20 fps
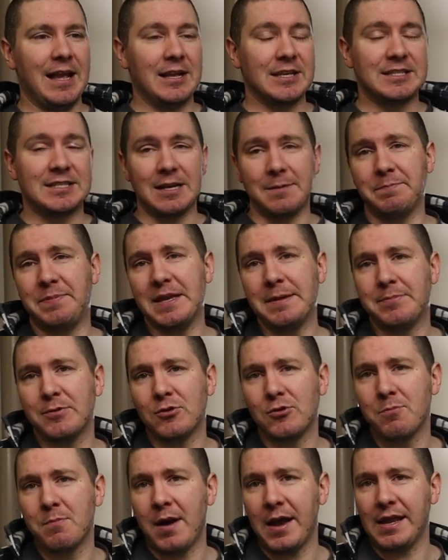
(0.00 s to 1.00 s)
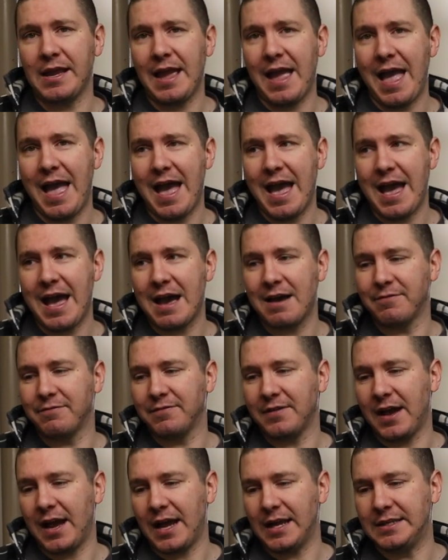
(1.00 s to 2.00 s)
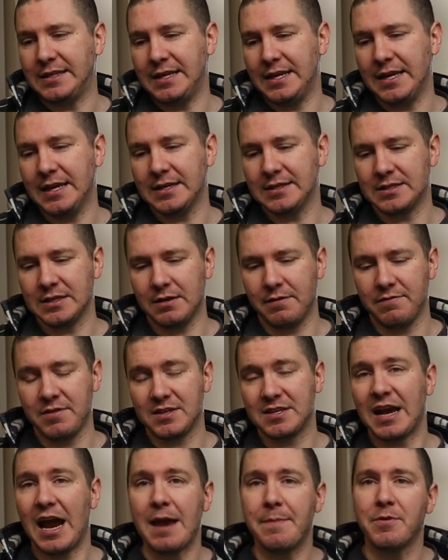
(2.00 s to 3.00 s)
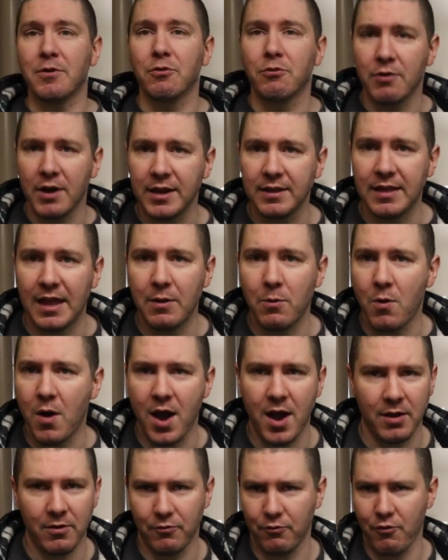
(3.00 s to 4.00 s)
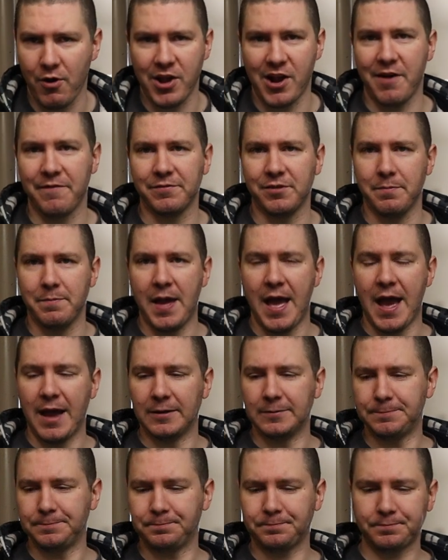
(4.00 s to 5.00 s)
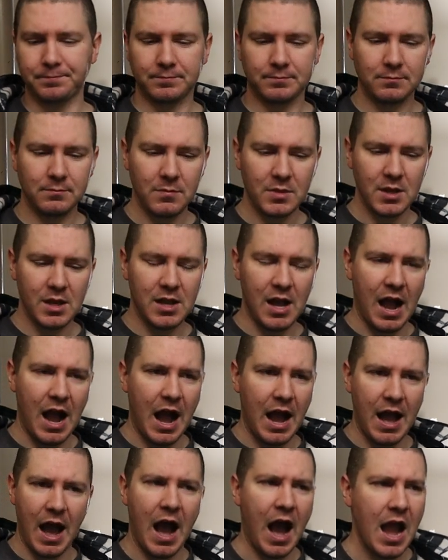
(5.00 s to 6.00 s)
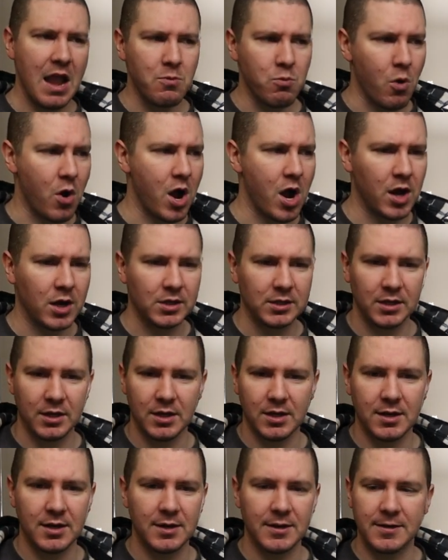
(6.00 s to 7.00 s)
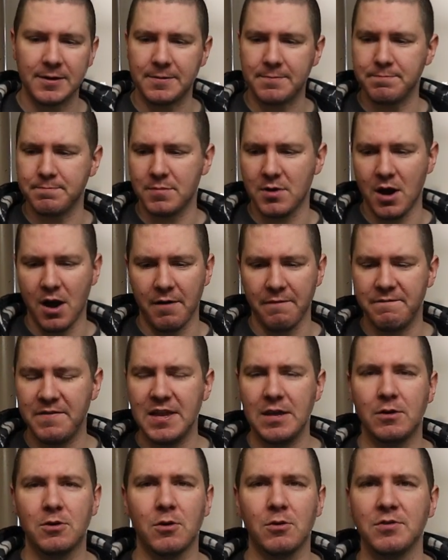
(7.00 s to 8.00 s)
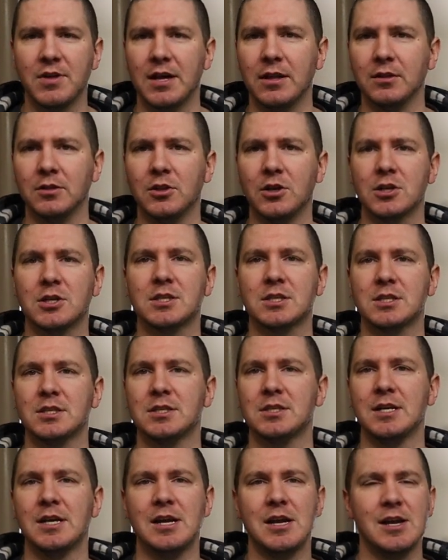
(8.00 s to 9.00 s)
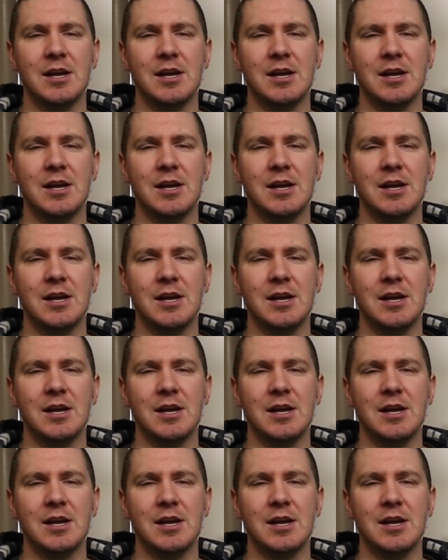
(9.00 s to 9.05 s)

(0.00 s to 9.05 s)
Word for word: Some people might have ideas of the type of rig they want right off the bat. I want um, a vehicle that looks